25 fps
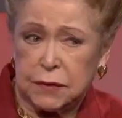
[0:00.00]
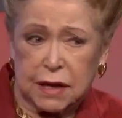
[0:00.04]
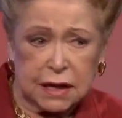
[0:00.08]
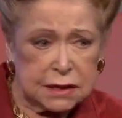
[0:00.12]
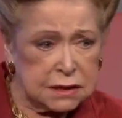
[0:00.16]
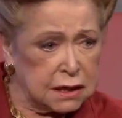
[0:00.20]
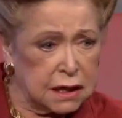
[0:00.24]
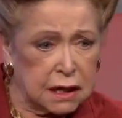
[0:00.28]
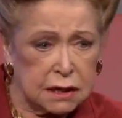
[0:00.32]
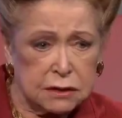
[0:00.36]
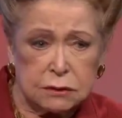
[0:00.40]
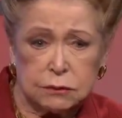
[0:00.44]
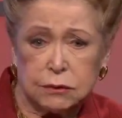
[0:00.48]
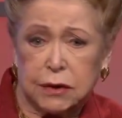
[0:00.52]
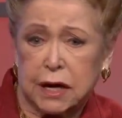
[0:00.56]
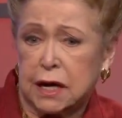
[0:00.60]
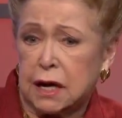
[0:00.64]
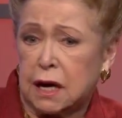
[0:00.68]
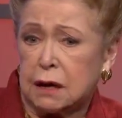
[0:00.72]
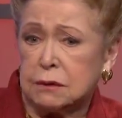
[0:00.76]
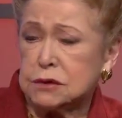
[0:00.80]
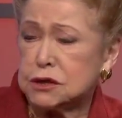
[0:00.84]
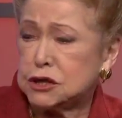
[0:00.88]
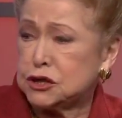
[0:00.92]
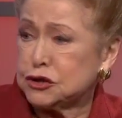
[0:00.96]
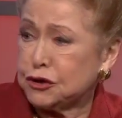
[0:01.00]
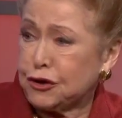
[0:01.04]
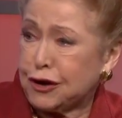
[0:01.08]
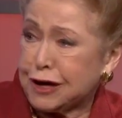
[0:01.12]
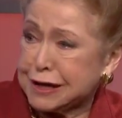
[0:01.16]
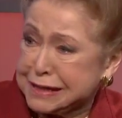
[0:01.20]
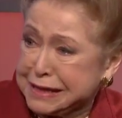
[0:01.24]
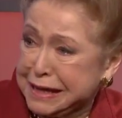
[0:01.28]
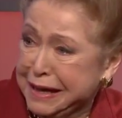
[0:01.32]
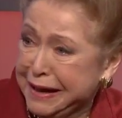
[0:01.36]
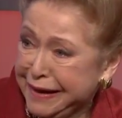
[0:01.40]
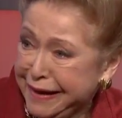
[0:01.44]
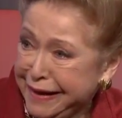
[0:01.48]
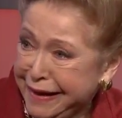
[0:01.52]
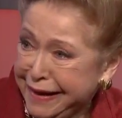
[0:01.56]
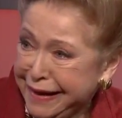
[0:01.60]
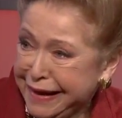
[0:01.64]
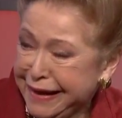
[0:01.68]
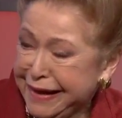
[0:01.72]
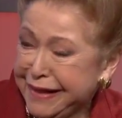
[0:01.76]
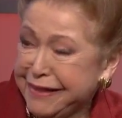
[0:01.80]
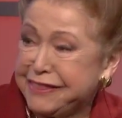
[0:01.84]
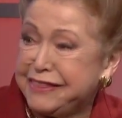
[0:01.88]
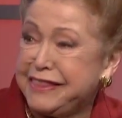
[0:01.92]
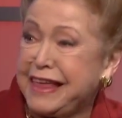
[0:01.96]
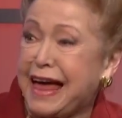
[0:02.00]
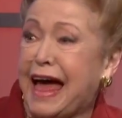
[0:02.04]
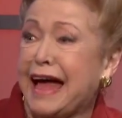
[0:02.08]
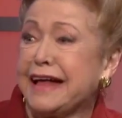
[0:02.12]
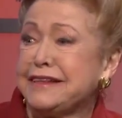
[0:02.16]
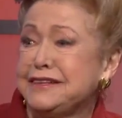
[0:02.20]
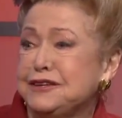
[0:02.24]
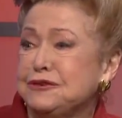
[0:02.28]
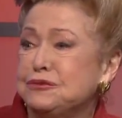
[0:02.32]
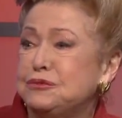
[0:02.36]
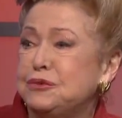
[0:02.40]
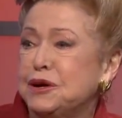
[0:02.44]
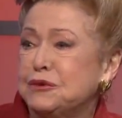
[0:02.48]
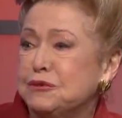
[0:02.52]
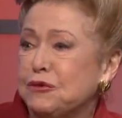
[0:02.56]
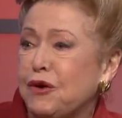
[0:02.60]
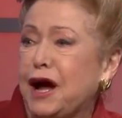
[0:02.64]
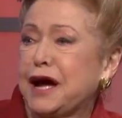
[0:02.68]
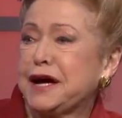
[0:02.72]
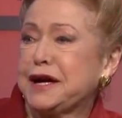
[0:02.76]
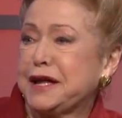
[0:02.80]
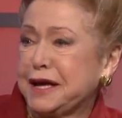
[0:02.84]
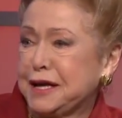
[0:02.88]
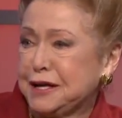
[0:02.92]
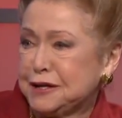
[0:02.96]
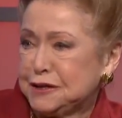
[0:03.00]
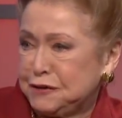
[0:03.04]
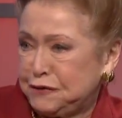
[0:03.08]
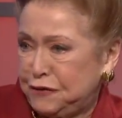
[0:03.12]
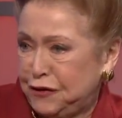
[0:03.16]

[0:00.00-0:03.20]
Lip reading: that's not the way I would talk. That's when writing is